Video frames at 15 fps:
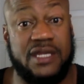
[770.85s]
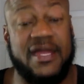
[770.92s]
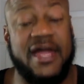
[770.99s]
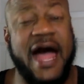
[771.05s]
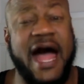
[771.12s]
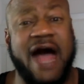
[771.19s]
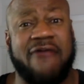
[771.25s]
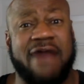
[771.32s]

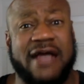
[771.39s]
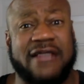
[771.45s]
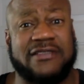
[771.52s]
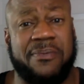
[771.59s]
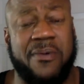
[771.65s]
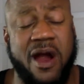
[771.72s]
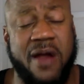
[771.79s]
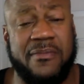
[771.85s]
high-rise
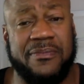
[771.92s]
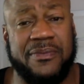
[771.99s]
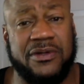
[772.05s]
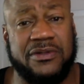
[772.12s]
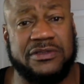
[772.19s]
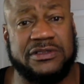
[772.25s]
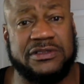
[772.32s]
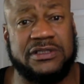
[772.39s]
apartment
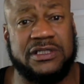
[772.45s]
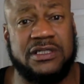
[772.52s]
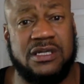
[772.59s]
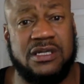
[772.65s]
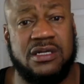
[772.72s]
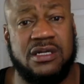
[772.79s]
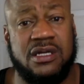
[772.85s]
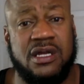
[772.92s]
buildings.
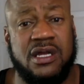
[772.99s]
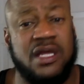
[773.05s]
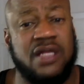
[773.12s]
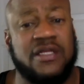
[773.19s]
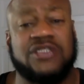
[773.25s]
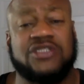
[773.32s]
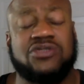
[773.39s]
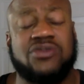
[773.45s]

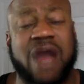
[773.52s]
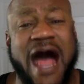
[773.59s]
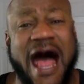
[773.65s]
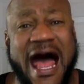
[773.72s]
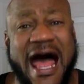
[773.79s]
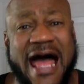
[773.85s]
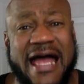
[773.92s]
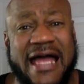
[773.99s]
It's too
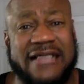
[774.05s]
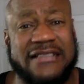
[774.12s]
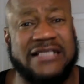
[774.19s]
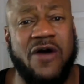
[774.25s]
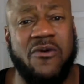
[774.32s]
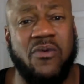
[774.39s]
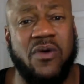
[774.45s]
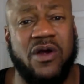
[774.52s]
high. It's
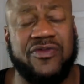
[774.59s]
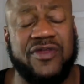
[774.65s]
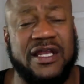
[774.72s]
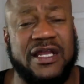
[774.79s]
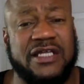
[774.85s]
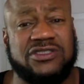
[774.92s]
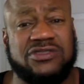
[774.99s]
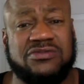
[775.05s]
not worth it
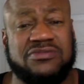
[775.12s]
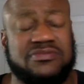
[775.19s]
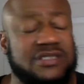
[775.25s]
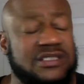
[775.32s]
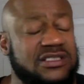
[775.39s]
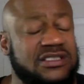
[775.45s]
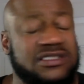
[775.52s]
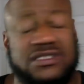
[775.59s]
unless you...
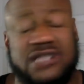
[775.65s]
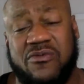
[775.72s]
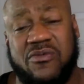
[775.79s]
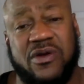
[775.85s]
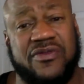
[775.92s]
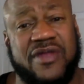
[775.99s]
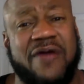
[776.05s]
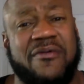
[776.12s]
It's just not
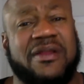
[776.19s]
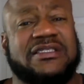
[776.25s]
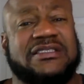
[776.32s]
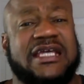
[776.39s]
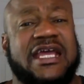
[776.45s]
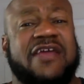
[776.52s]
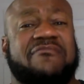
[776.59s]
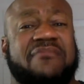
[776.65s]
worth it. I'd rather
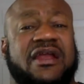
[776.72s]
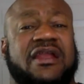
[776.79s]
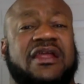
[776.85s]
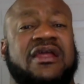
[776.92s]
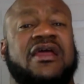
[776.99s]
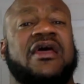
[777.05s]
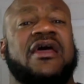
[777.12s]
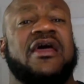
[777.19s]
save
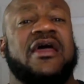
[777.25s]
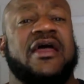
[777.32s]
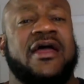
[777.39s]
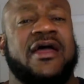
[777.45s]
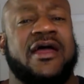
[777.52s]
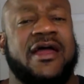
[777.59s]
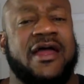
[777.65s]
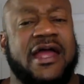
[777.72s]
money
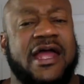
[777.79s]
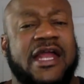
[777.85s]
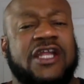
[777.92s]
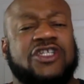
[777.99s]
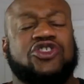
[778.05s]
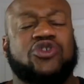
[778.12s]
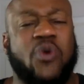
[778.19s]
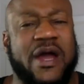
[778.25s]
and
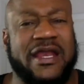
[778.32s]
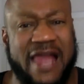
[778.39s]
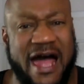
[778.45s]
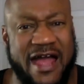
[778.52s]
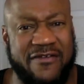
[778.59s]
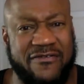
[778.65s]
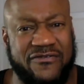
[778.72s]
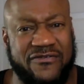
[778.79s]
enjoy
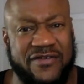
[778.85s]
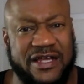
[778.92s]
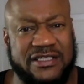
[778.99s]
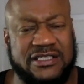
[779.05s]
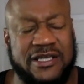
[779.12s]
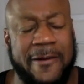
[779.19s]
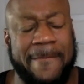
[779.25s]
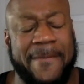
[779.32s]
life
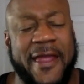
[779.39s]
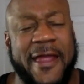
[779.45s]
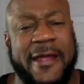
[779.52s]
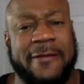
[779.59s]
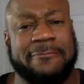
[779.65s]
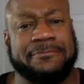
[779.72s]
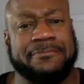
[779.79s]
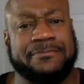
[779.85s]
instead of
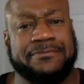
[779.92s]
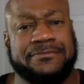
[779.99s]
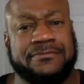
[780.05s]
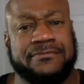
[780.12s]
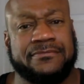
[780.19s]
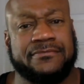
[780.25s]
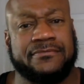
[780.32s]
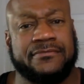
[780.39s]
paying...
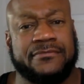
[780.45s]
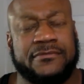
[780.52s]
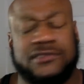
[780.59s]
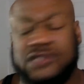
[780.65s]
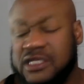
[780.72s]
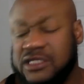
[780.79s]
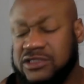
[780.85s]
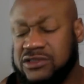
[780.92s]

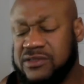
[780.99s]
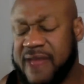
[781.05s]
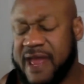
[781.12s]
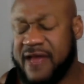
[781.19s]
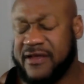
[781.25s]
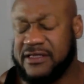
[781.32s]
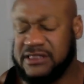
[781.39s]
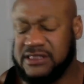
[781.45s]
So let's do the
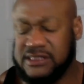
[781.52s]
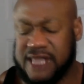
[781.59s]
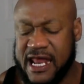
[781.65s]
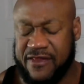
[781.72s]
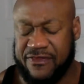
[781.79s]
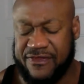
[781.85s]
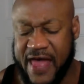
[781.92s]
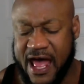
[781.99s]
math, because he's at
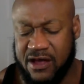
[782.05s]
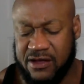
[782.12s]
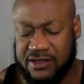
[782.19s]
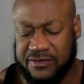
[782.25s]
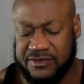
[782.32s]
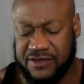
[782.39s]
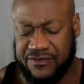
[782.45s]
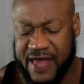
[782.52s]
$1,000,
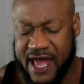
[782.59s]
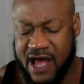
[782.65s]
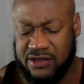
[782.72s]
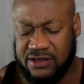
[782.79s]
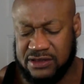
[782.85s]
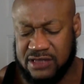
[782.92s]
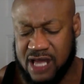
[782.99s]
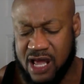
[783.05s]
it was $1,000,